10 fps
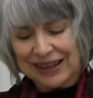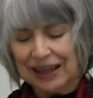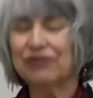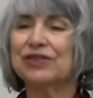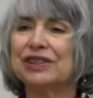
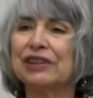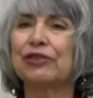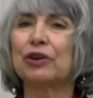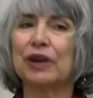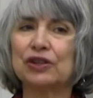of
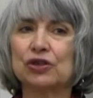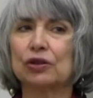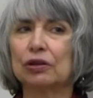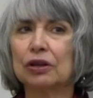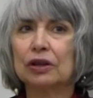
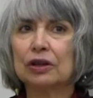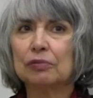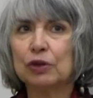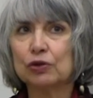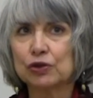differential
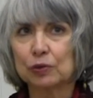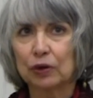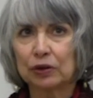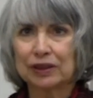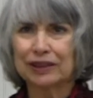
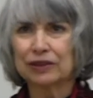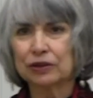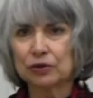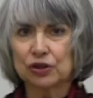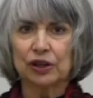mutual
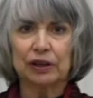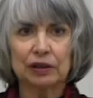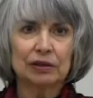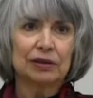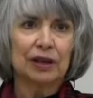inclusion
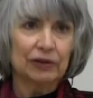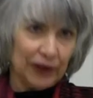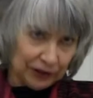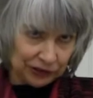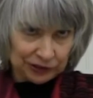of
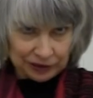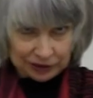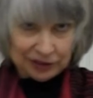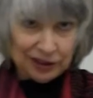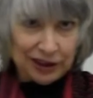us
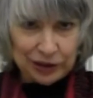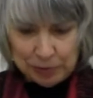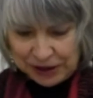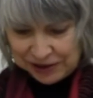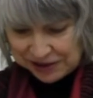and the
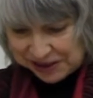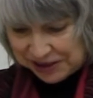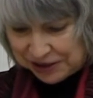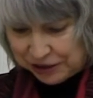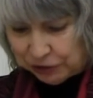
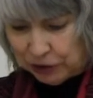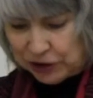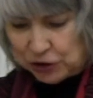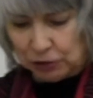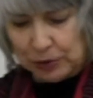beasts,
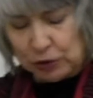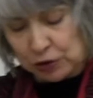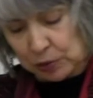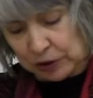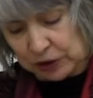differential
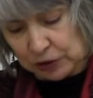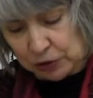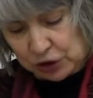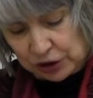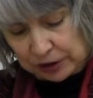mutual
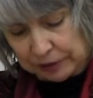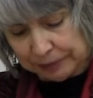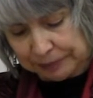inclusion.